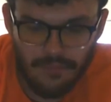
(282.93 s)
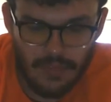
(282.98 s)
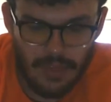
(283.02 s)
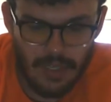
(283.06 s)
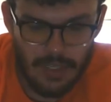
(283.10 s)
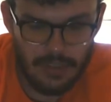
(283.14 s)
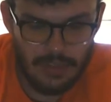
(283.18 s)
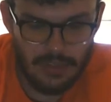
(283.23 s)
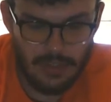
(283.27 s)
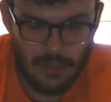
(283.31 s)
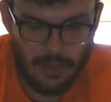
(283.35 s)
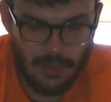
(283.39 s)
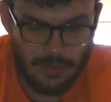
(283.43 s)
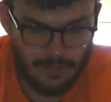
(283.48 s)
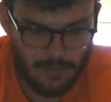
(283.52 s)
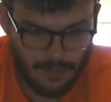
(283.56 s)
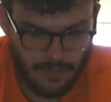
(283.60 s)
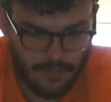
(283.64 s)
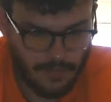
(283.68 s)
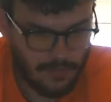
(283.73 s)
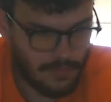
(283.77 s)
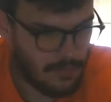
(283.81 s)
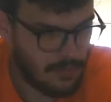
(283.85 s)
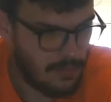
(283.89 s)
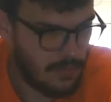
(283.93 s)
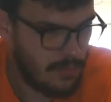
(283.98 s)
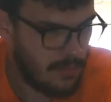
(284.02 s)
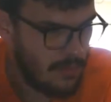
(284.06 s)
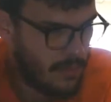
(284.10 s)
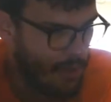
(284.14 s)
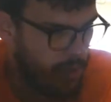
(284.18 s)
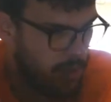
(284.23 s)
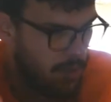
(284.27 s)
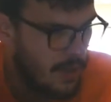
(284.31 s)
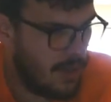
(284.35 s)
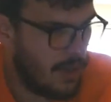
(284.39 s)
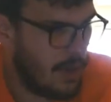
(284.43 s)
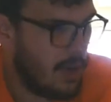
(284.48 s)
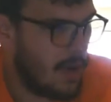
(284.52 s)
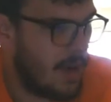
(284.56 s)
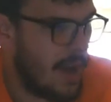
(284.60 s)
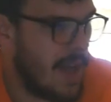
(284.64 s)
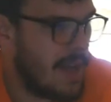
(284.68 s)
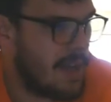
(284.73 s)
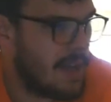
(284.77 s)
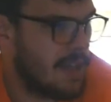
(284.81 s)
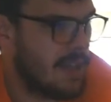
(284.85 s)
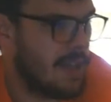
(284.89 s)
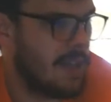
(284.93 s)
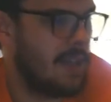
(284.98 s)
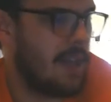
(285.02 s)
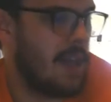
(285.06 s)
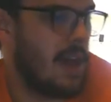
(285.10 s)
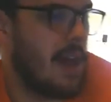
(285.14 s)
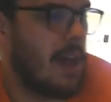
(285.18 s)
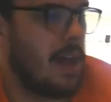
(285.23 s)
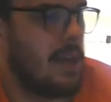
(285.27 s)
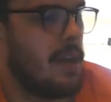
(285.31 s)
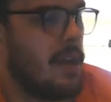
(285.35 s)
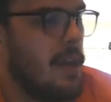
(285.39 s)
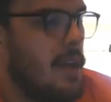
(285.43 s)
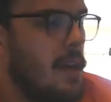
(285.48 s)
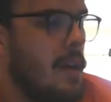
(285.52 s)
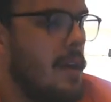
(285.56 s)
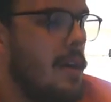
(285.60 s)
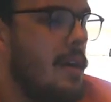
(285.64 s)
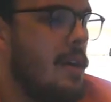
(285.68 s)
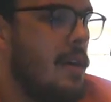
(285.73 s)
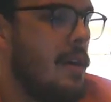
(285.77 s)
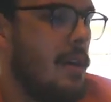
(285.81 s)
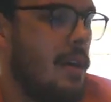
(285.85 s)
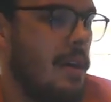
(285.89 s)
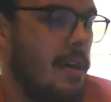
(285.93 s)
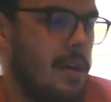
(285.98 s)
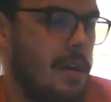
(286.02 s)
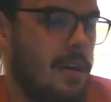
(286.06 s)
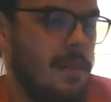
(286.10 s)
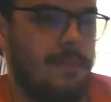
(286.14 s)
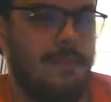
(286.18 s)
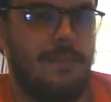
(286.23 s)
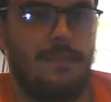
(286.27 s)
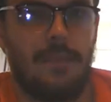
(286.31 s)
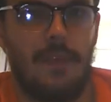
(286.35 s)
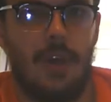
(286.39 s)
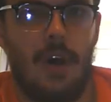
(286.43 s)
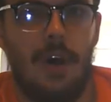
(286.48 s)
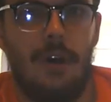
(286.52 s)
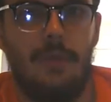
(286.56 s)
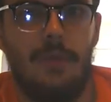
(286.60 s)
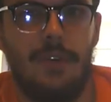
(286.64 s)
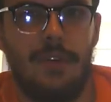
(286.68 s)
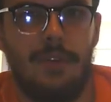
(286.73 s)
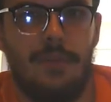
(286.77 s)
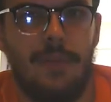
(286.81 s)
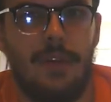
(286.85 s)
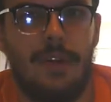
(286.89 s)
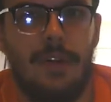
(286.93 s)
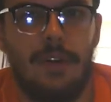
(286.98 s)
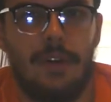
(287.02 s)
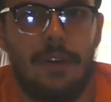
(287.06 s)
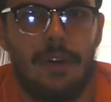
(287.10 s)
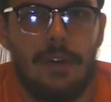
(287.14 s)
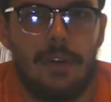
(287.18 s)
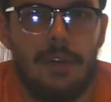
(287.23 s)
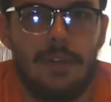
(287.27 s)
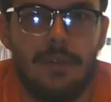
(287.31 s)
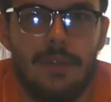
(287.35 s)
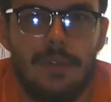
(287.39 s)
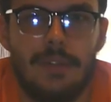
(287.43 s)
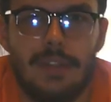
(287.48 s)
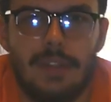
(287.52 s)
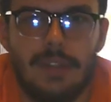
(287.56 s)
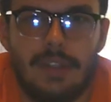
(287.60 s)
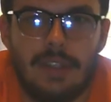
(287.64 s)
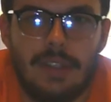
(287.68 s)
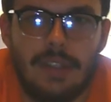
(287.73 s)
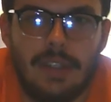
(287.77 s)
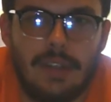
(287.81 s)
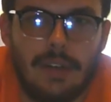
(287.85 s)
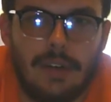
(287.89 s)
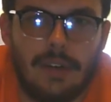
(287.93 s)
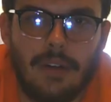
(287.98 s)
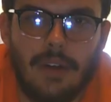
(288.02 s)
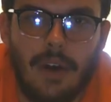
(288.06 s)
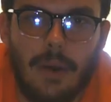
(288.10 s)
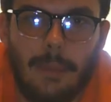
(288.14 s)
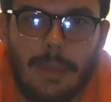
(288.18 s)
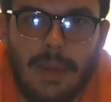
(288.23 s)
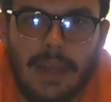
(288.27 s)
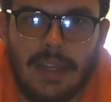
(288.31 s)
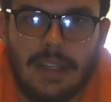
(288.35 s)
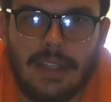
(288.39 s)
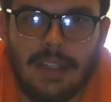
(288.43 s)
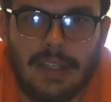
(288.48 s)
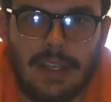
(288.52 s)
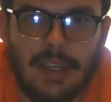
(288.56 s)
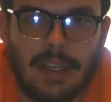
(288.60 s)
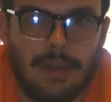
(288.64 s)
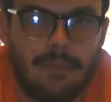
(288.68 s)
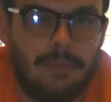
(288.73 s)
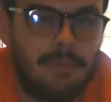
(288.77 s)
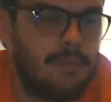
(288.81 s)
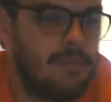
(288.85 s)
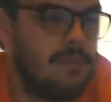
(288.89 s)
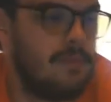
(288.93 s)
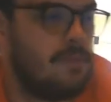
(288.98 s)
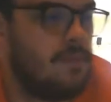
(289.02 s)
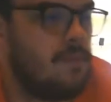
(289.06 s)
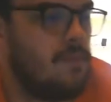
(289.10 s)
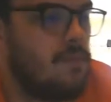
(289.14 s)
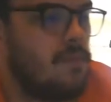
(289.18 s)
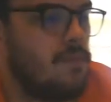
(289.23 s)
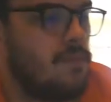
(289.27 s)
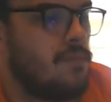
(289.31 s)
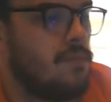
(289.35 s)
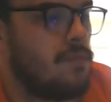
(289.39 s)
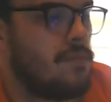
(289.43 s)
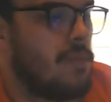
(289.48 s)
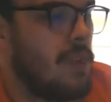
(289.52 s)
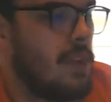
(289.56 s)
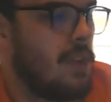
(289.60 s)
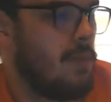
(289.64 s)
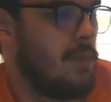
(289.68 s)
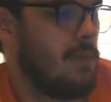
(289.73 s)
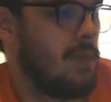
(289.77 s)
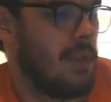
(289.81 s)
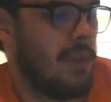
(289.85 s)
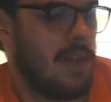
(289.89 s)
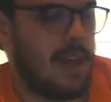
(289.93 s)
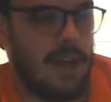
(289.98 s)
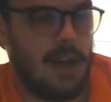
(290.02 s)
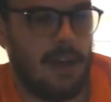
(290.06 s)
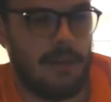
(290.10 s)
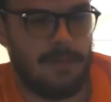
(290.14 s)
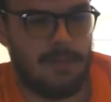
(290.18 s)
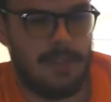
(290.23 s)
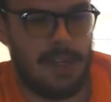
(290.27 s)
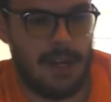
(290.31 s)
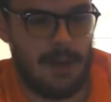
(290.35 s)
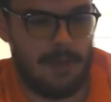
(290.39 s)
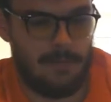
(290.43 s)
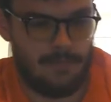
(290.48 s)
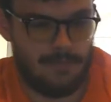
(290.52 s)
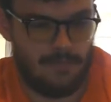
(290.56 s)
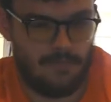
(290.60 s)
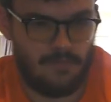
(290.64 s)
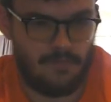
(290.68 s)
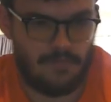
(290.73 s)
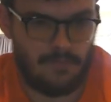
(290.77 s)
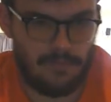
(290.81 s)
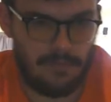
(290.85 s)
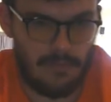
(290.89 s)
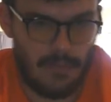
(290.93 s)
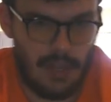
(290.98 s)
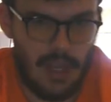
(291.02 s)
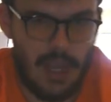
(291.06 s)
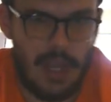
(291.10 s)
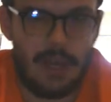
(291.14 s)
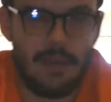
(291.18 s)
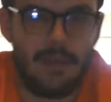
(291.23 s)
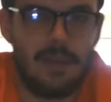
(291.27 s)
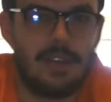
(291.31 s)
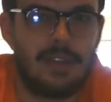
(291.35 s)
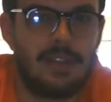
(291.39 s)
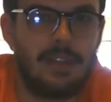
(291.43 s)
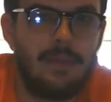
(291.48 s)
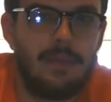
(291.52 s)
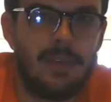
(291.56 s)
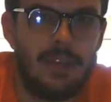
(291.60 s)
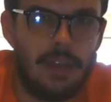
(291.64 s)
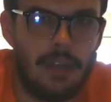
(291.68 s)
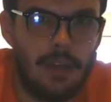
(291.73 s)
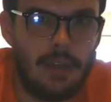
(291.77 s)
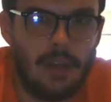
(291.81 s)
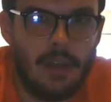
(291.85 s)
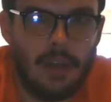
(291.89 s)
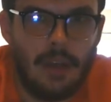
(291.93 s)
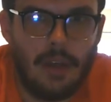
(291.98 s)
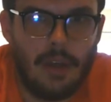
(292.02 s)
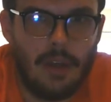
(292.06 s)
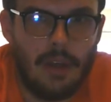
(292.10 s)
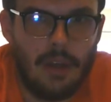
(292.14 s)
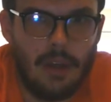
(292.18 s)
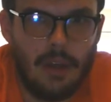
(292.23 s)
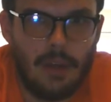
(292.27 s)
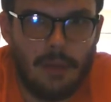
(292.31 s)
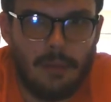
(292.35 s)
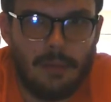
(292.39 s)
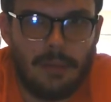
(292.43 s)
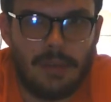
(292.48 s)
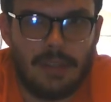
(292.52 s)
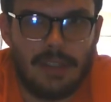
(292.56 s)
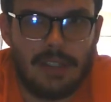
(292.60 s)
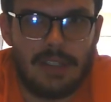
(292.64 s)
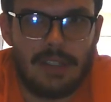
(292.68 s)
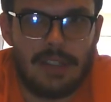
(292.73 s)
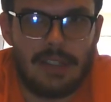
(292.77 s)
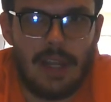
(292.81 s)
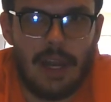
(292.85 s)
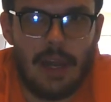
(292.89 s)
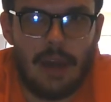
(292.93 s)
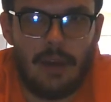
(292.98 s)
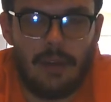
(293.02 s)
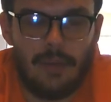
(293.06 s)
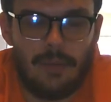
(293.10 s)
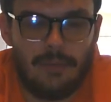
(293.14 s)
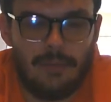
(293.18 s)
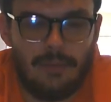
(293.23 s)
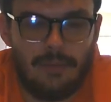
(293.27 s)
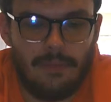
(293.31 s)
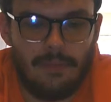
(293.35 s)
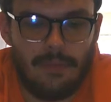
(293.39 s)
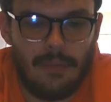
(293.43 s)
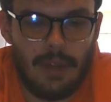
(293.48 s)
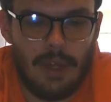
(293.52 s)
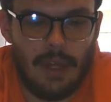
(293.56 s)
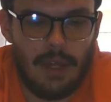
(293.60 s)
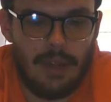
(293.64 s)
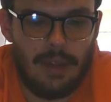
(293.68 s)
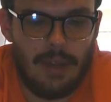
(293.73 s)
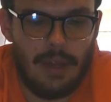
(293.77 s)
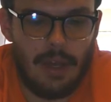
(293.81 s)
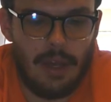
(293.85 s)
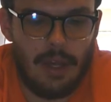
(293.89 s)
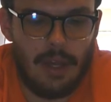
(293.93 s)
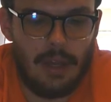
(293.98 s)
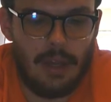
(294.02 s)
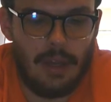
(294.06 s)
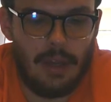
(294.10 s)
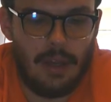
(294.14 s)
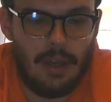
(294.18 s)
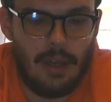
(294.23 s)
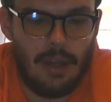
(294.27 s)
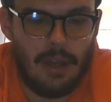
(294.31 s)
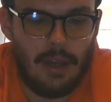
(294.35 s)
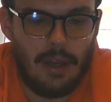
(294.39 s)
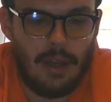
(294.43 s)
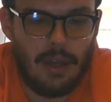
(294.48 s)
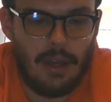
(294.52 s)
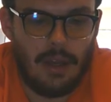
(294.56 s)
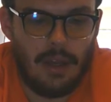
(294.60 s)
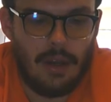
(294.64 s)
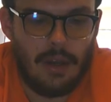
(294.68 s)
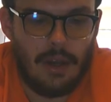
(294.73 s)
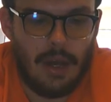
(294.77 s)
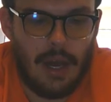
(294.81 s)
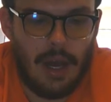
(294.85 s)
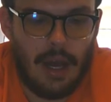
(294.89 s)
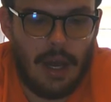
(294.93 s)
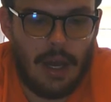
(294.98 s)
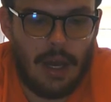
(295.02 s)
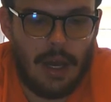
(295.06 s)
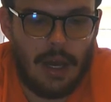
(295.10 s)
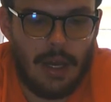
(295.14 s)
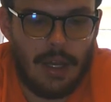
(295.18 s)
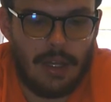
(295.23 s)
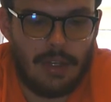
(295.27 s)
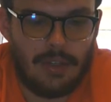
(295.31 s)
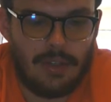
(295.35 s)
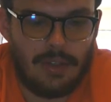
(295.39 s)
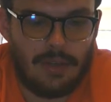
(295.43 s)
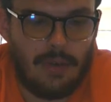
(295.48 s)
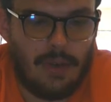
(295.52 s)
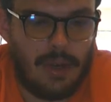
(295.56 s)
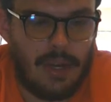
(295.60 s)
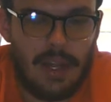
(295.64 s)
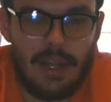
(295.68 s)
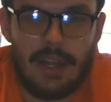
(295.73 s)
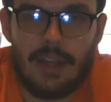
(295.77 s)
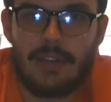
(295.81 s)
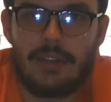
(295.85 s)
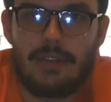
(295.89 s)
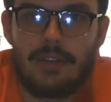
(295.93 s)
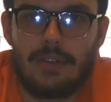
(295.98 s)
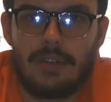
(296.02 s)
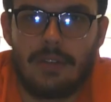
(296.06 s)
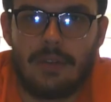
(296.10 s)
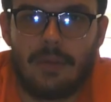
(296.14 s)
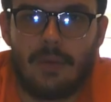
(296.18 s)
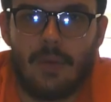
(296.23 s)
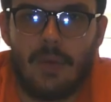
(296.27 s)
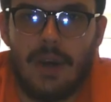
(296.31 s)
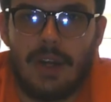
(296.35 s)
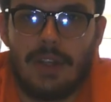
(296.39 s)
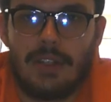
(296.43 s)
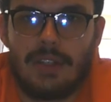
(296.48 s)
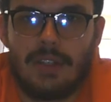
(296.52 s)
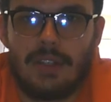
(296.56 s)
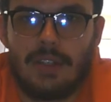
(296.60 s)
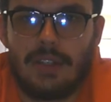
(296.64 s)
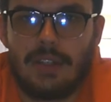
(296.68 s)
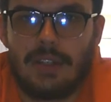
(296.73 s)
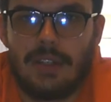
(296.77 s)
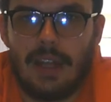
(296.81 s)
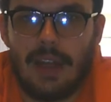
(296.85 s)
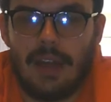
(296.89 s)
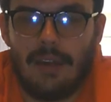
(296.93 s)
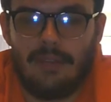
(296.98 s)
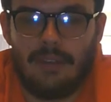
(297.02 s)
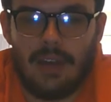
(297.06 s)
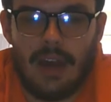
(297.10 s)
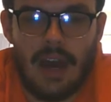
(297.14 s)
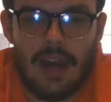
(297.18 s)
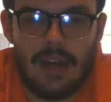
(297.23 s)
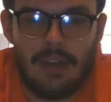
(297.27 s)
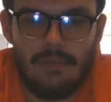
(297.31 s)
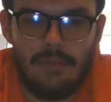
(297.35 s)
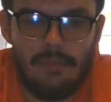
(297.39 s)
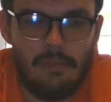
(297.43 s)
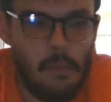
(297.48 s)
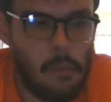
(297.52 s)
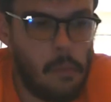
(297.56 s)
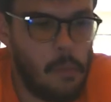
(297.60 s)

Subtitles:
So, you know, adding in that almond milk, which is still amazing, really helps out. Anyways, let me put this down, and then I just want to answer some questions that I've gotten.